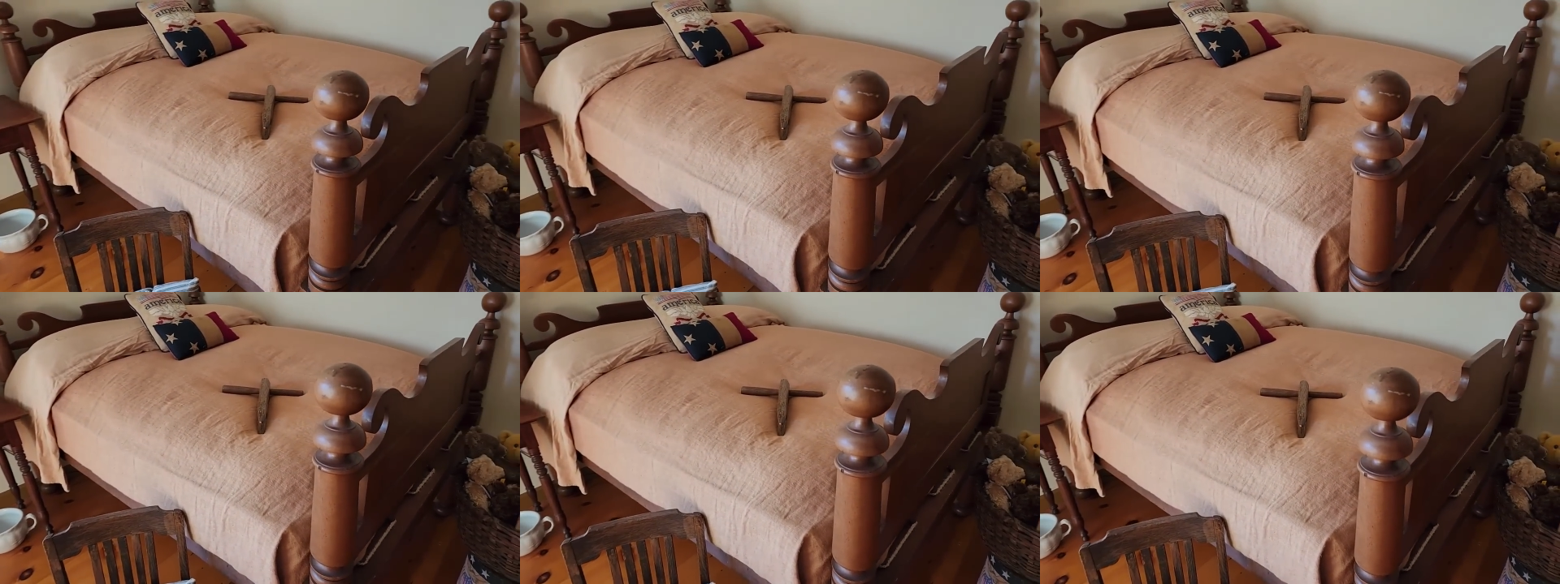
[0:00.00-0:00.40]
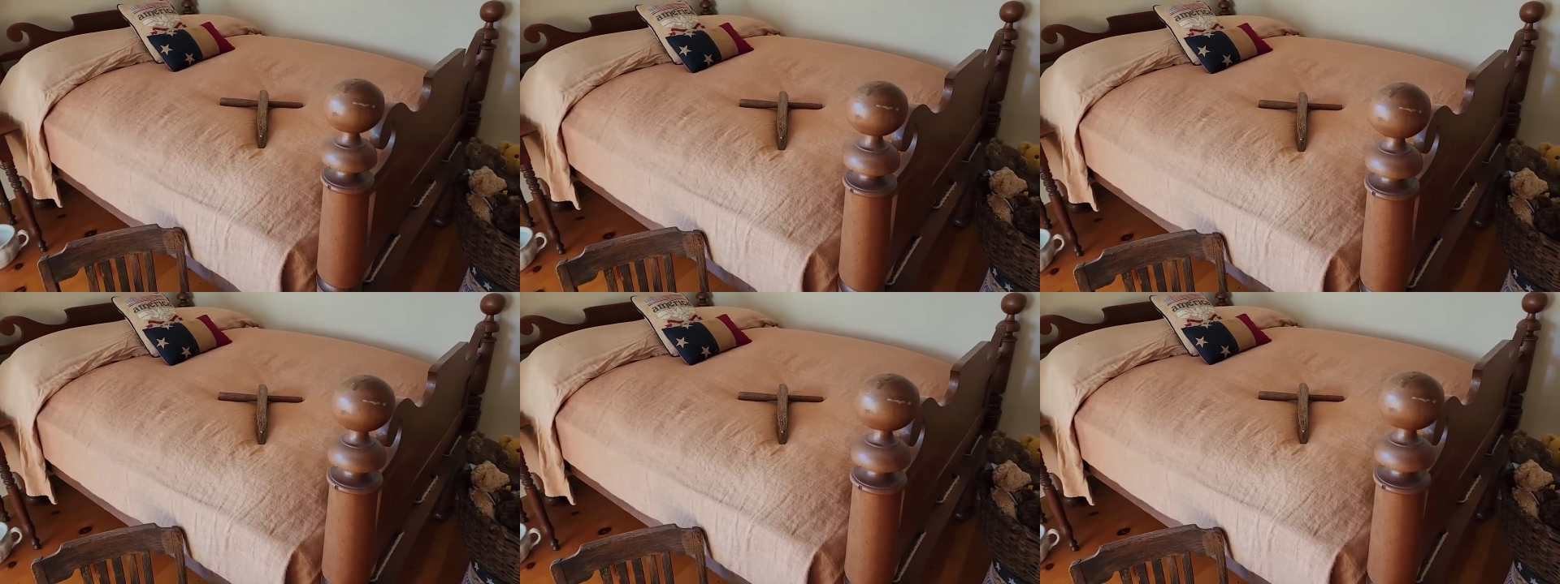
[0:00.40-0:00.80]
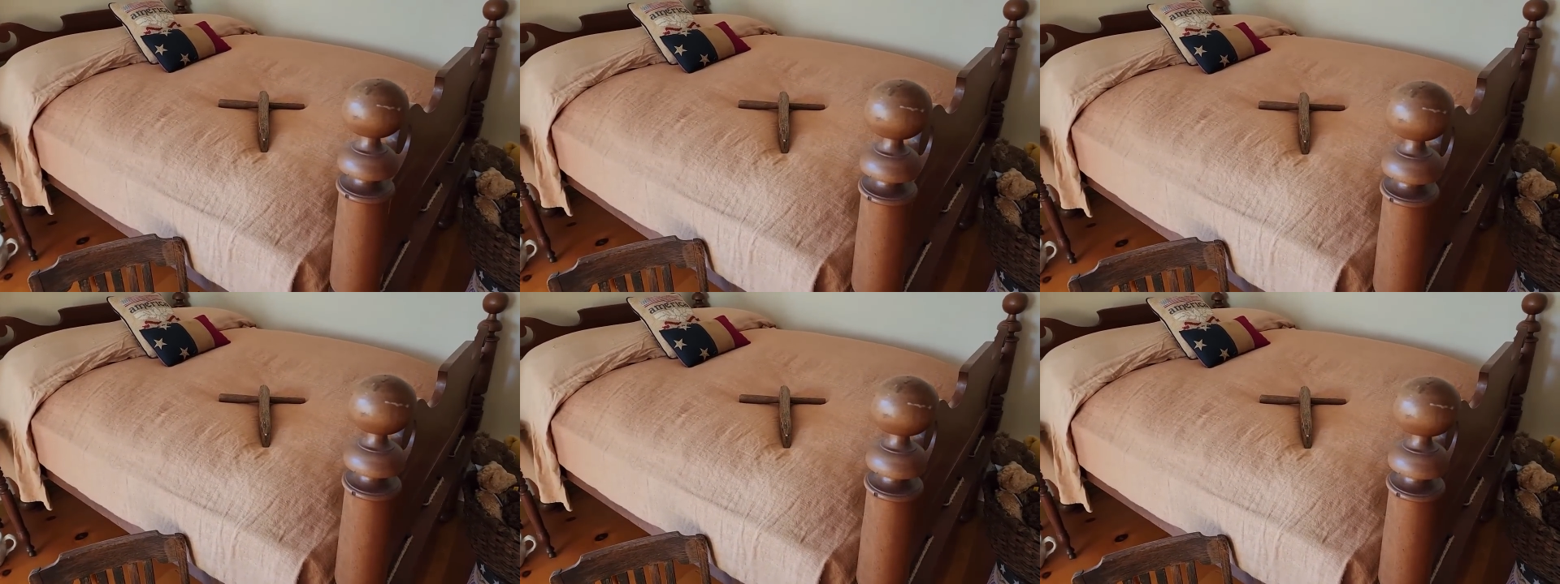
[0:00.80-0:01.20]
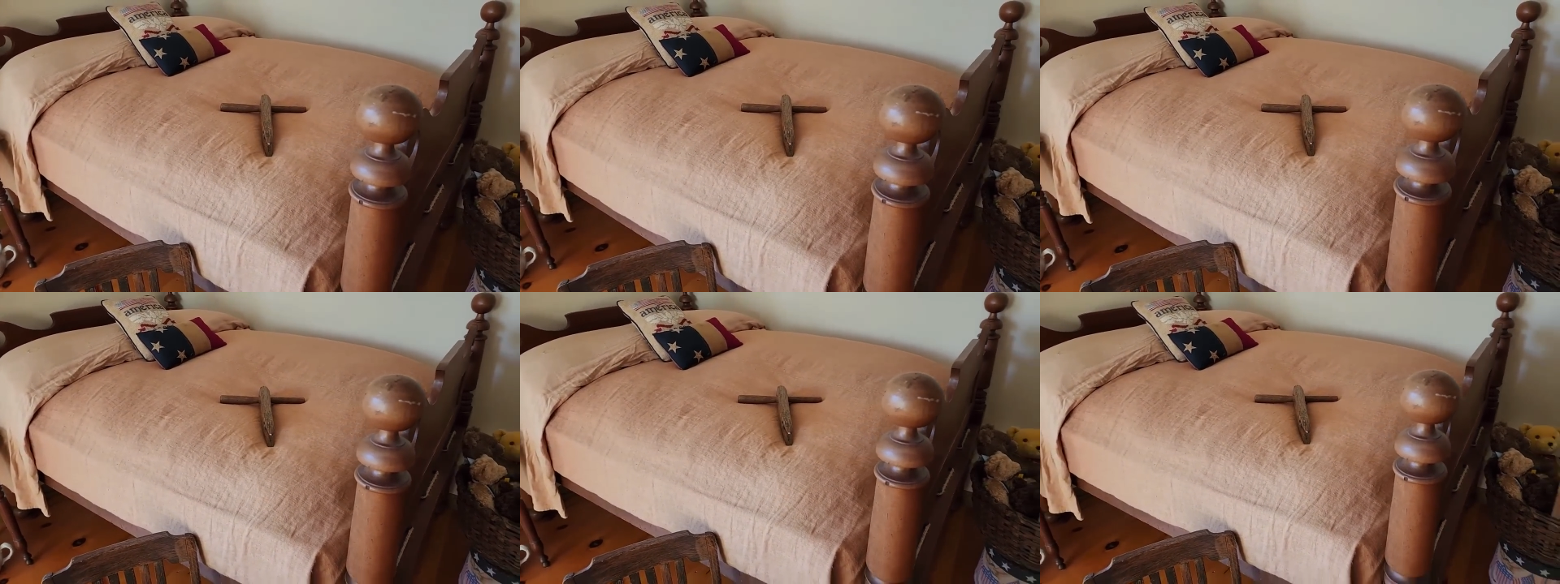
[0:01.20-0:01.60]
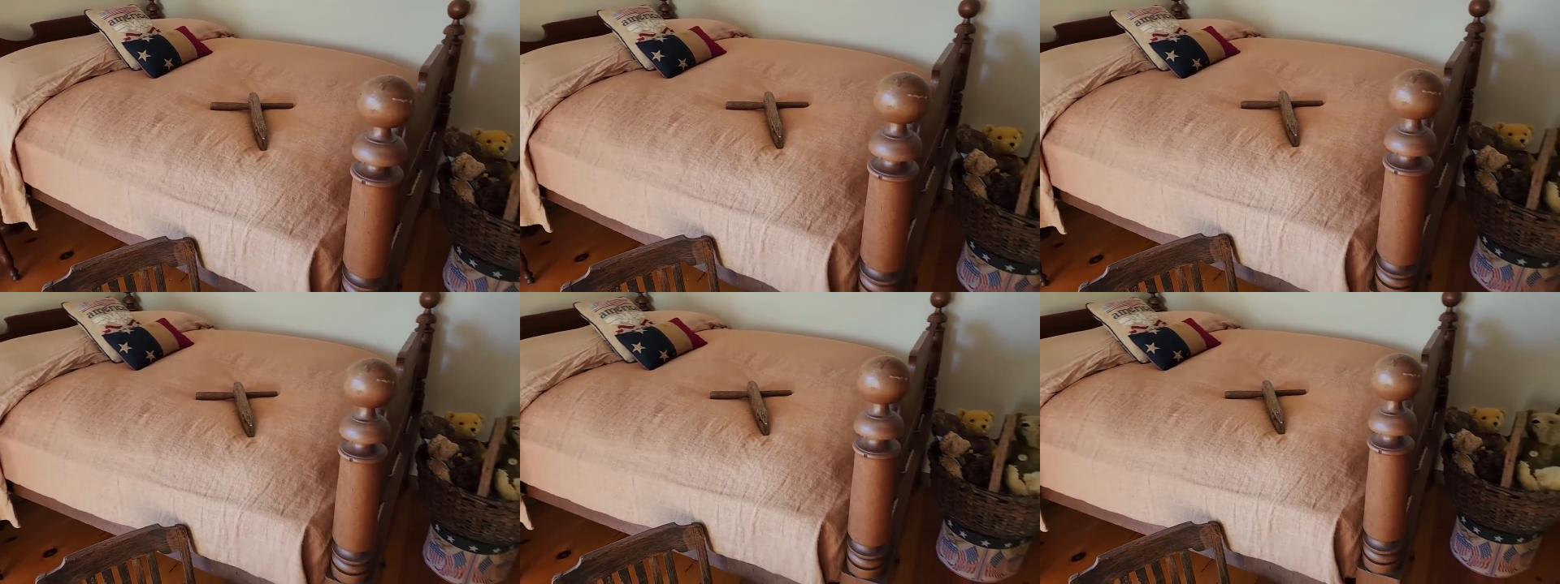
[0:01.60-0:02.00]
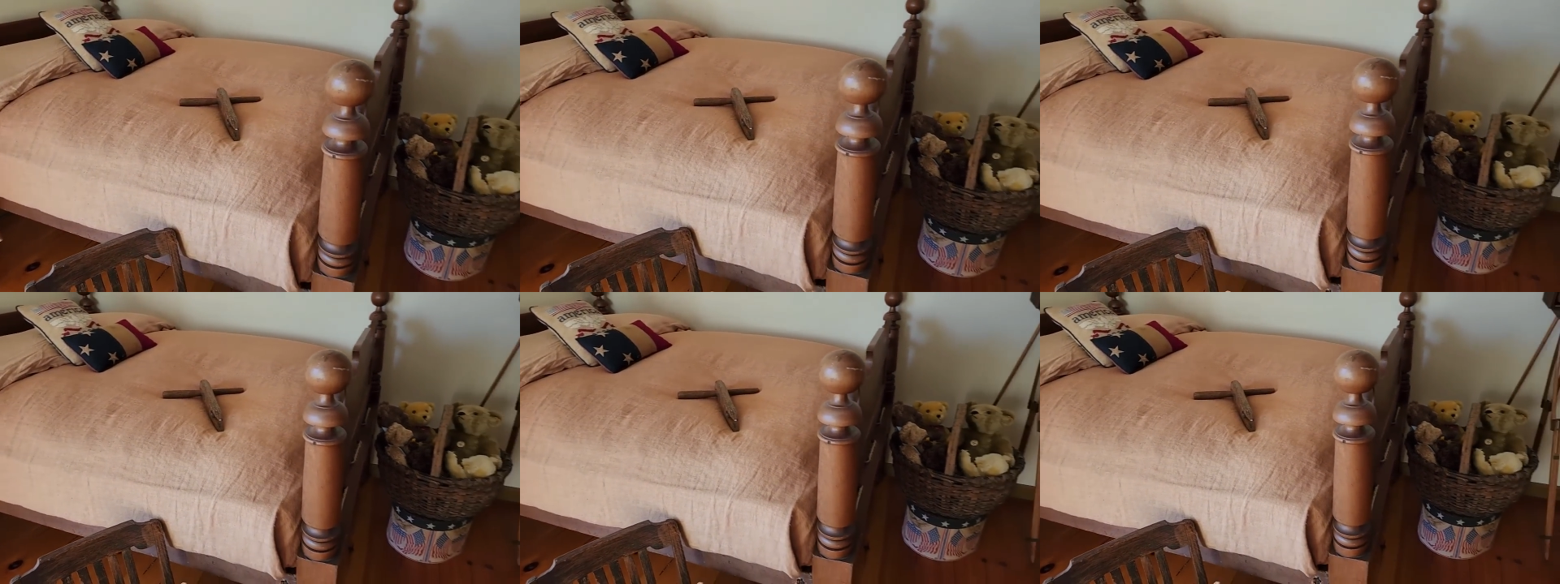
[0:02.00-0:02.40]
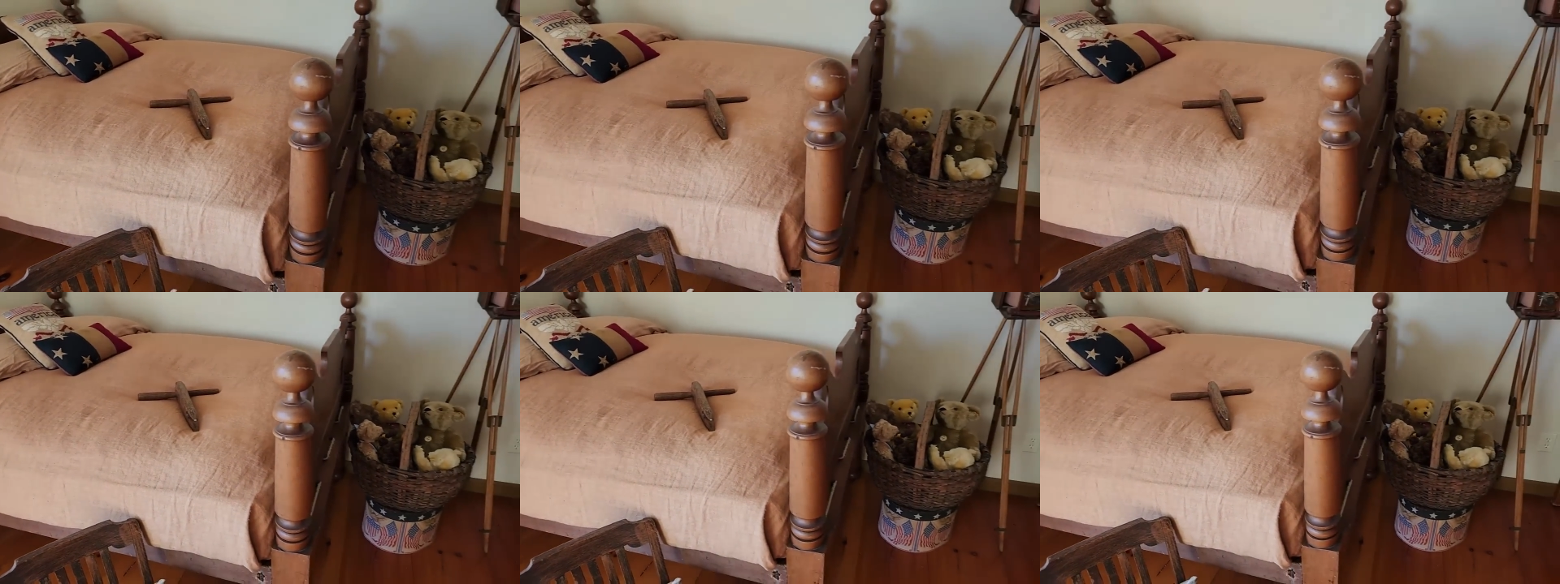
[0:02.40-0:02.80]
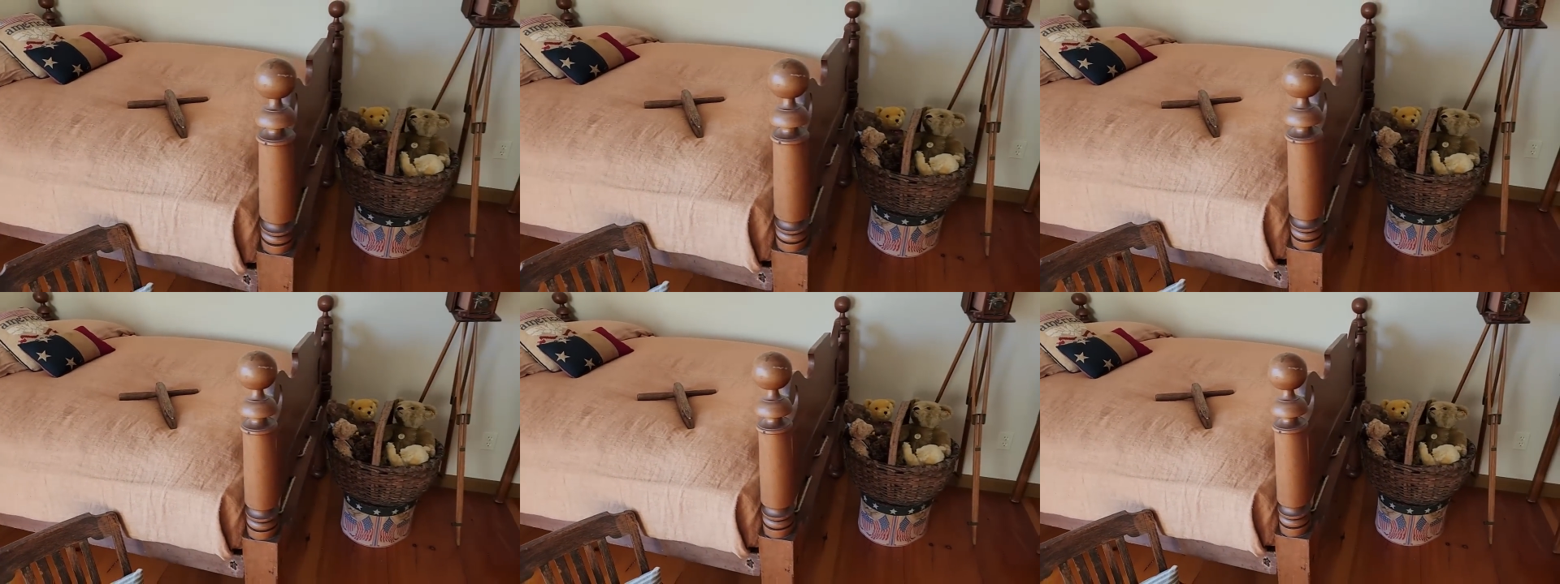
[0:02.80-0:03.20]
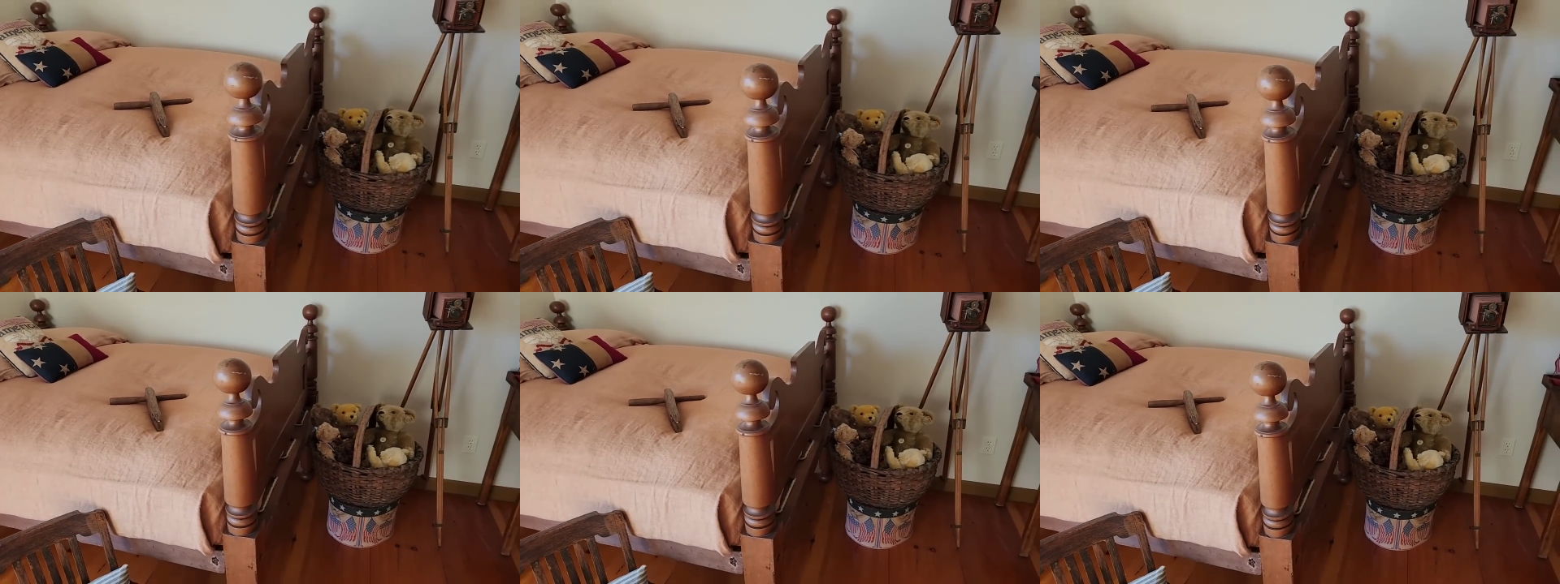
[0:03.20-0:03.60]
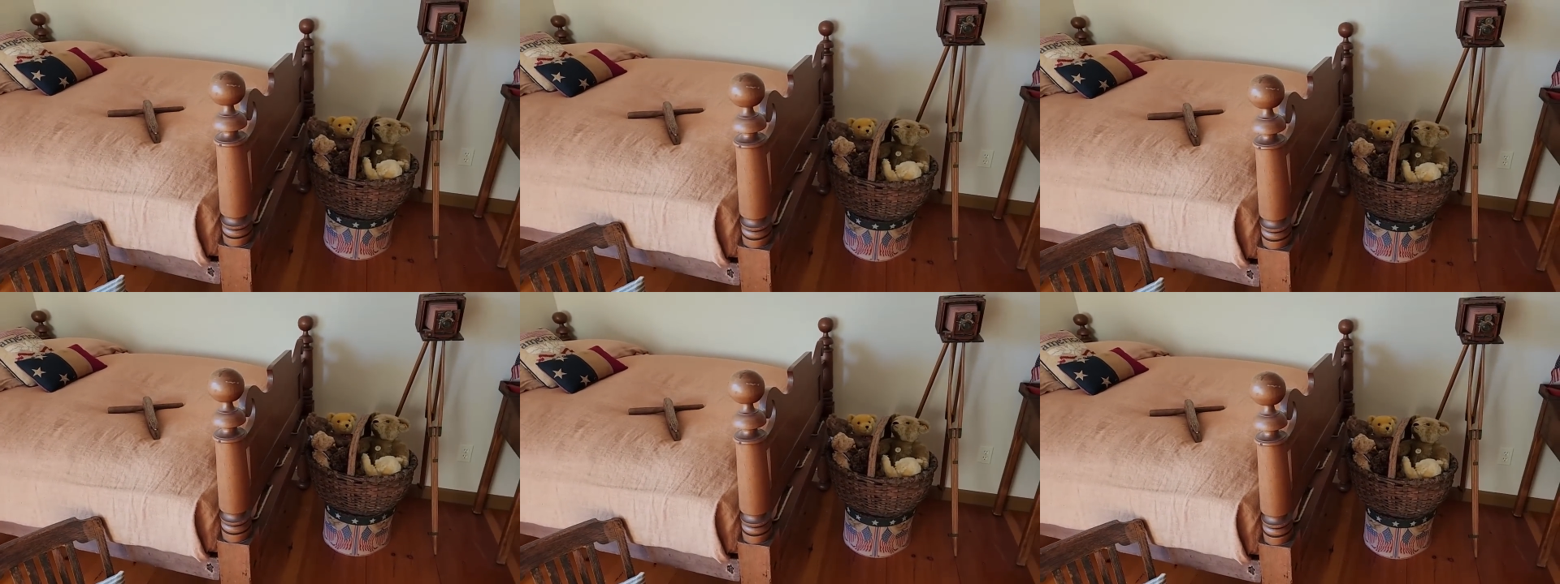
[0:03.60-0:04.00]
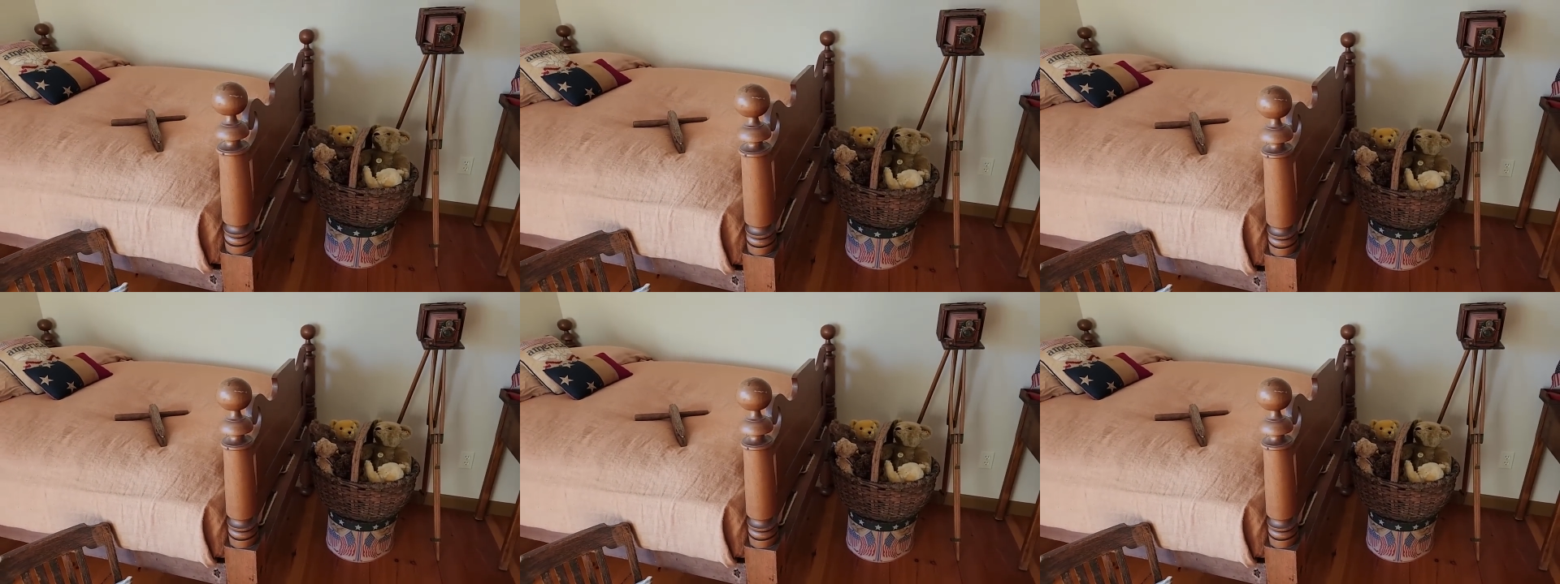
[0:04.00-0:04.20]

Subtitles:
[unreadable: no face in view]